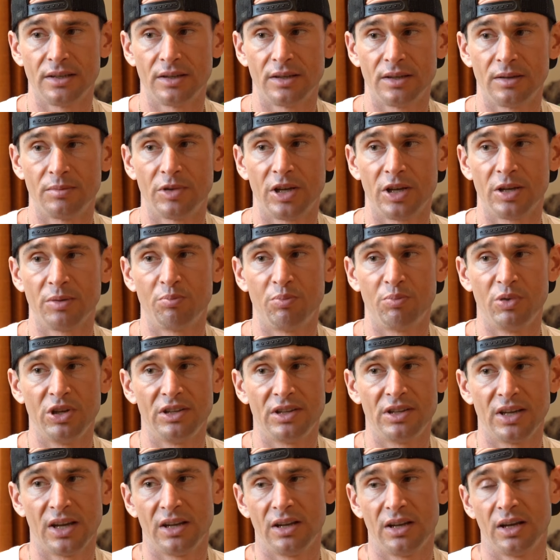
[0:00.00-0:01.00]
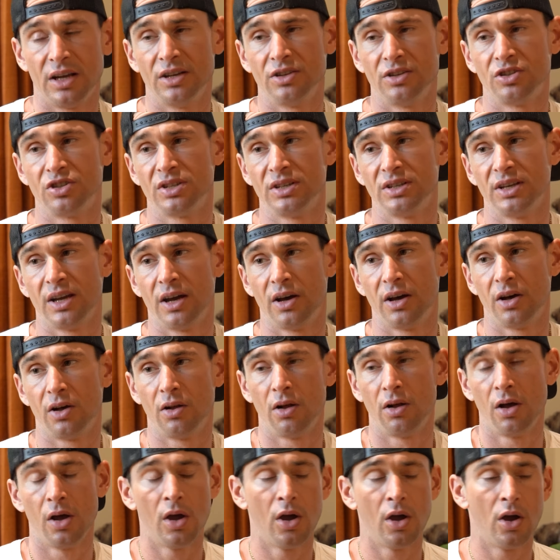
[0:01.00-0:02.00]
in them, like mm-hmm. betaine
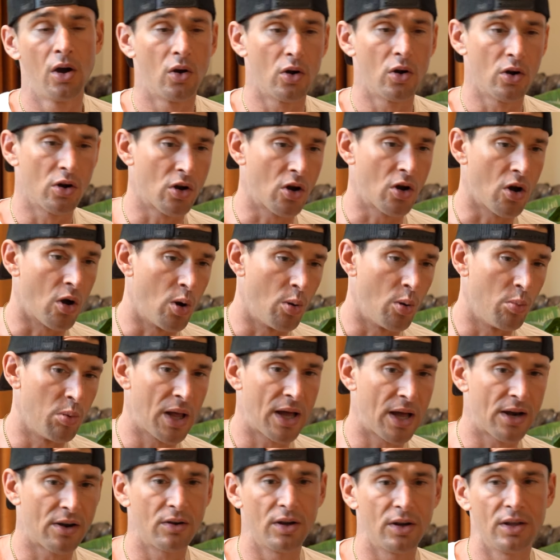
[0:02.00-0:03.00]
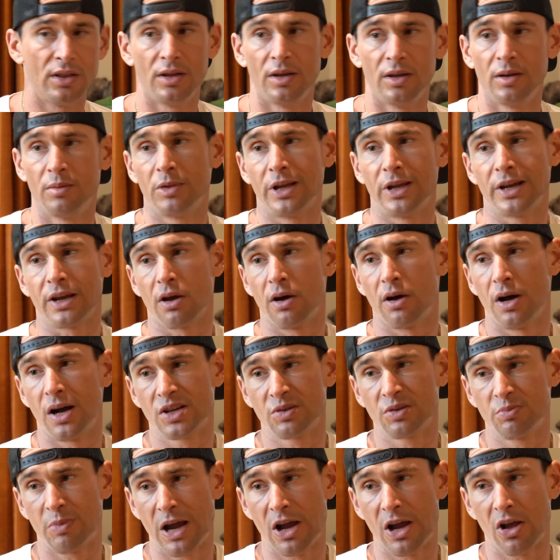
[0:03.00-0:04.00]
HCl, or gallbladder in them, like
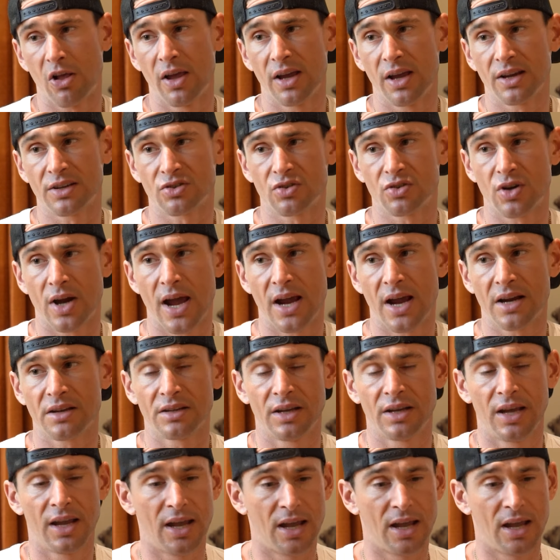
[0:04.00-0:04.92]
ox bile extract.